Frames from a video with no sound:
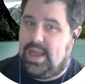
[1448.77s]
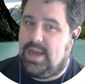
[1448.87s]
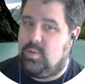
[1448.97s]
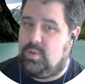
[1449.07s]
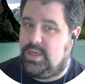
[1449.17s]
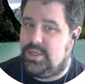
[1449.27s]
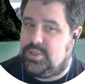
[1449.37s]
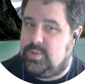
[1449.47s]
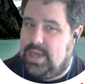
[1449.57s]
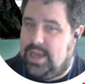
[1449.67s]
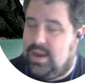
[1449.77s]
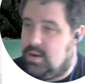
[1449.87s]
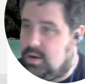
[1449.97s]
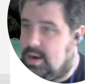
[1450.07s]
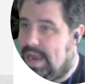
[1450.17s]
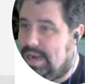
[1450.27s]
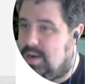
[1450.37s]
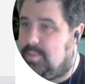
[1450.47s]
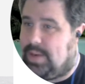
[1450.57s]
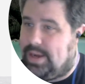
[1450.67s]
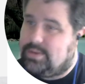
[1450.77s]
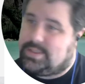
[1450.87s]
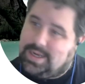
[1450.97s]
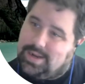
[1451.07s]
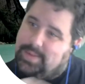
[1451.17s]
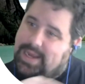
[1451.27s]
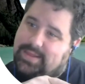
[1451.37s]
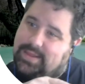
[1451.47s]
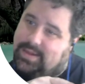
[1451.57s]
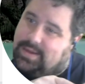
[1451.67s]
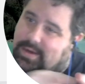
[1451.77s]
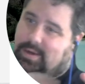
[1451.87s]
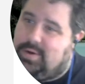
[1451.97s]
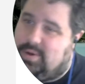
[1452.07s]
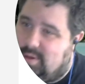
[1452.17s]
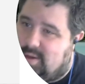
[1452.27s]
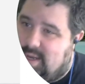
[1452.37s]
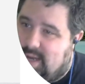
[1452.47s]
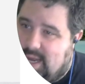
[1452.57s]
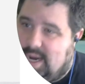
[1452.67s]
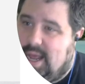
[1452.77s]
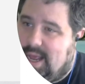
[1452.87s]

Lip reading: and it will issue an error at compile time at the line of code you're looking at,